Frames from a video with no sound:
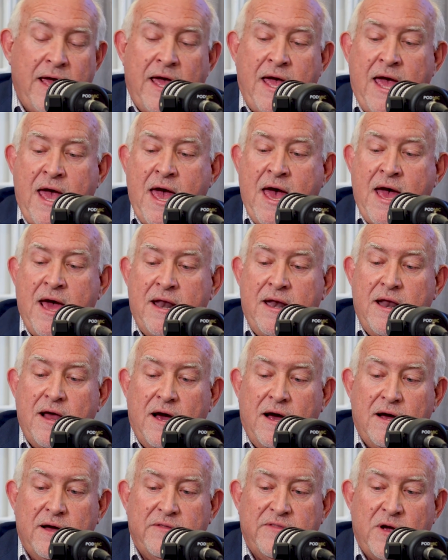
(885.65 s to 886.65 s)
and
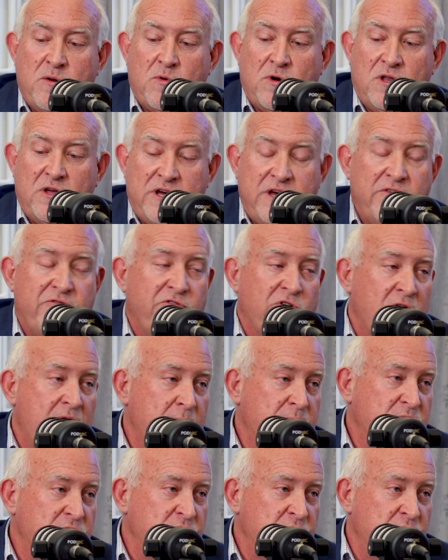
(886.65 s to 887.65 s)
they were looking for an
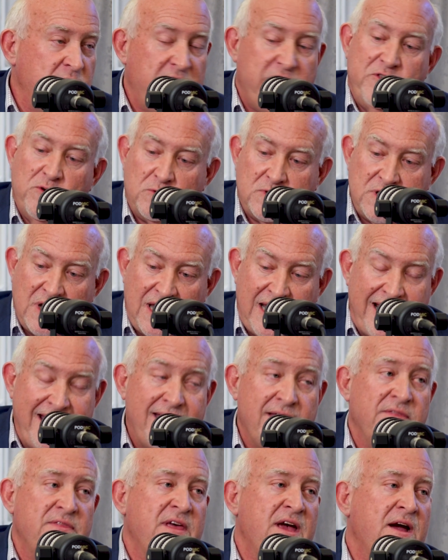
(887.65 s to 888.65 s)
opportunity. There was
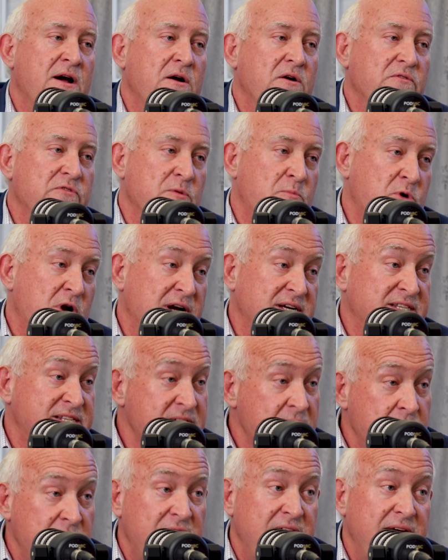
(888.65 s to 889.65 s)
land there, the
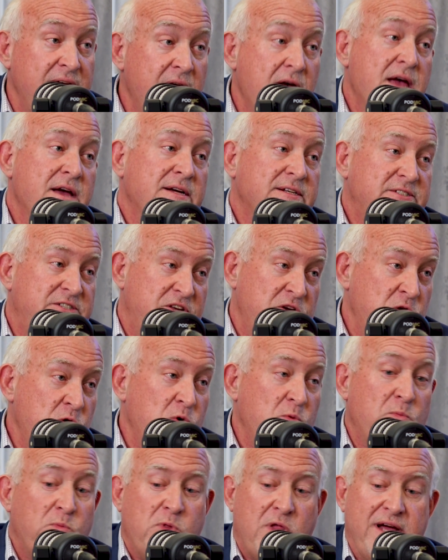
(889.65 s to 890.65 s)
proximity
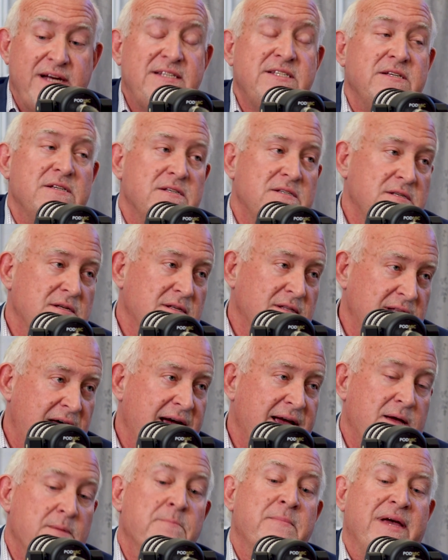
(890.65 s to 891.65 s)
to places
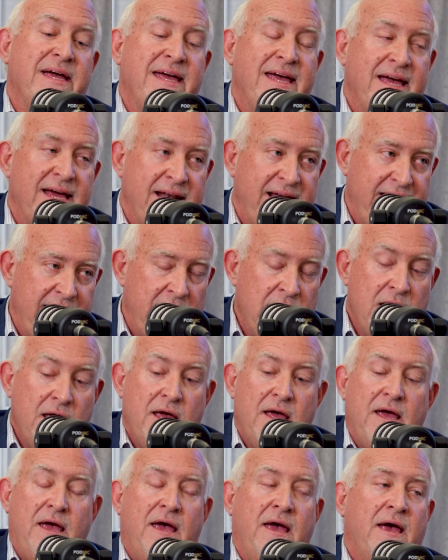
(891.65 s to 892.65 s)
like McKinney
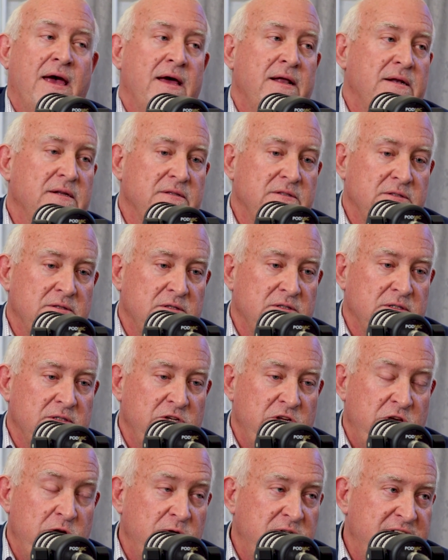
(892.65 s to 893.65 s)
and
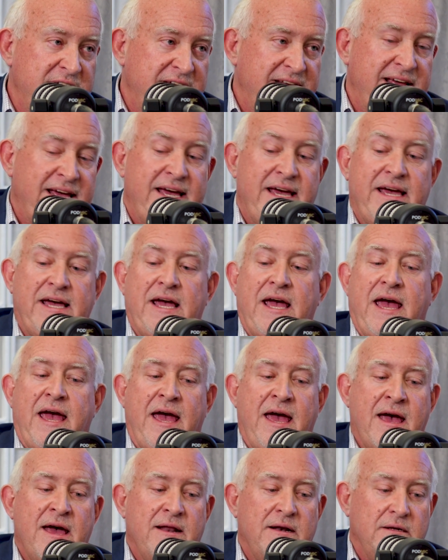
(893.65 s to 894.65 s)
UTD
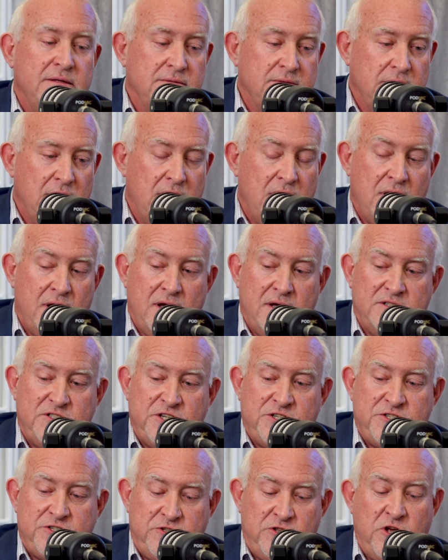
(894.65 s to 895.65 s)
and
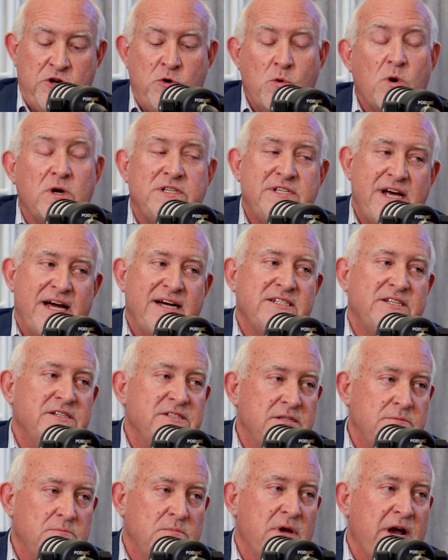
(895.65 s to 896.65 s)
just the North
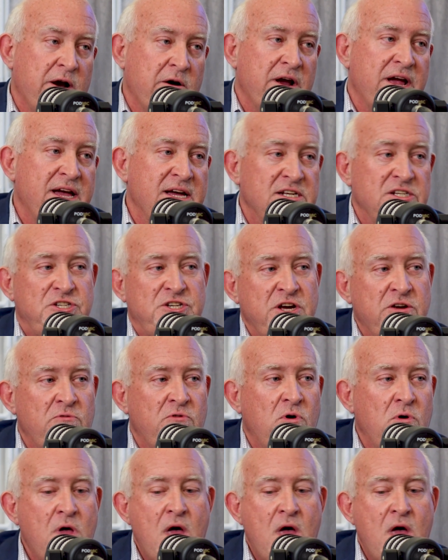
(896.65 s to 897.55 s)
Texas area in general,